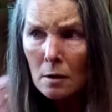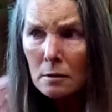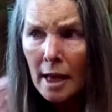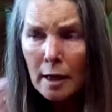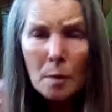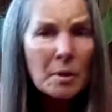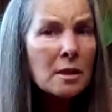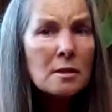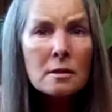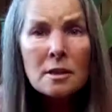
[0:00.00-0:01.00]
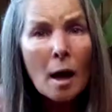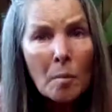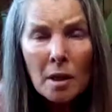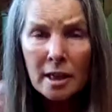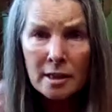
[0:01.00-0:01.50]
that could be
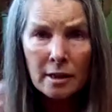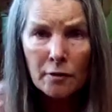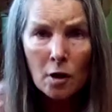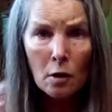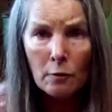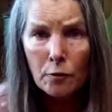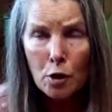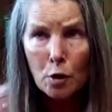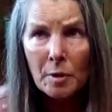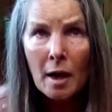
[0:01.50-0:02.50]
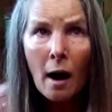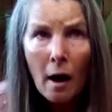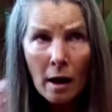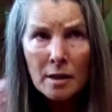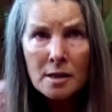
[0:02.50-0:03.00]
doubly difficult for you,
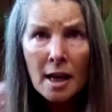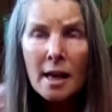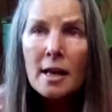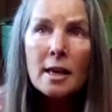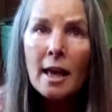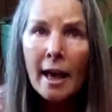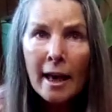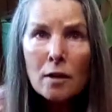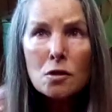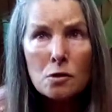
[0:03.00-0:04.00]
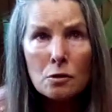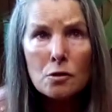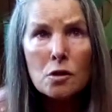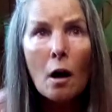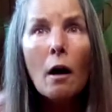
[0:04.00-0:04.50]
because
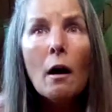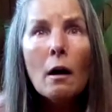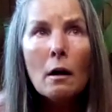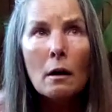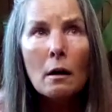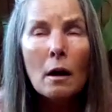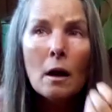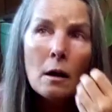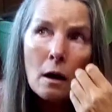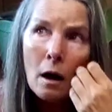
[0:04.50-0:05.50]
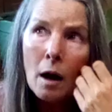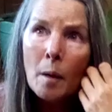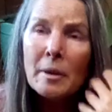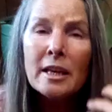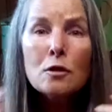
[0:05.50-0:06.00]
Cancers are
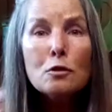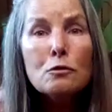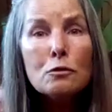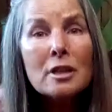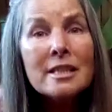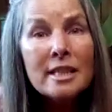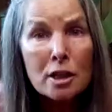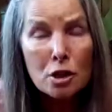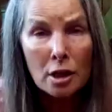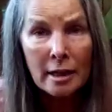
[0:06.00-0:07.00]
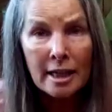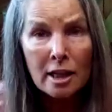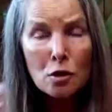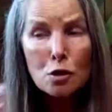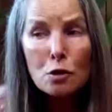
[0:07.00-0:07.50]
into tradition,
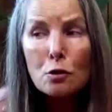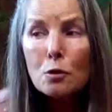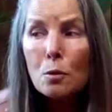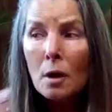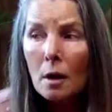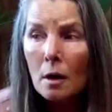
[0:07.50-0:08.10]
into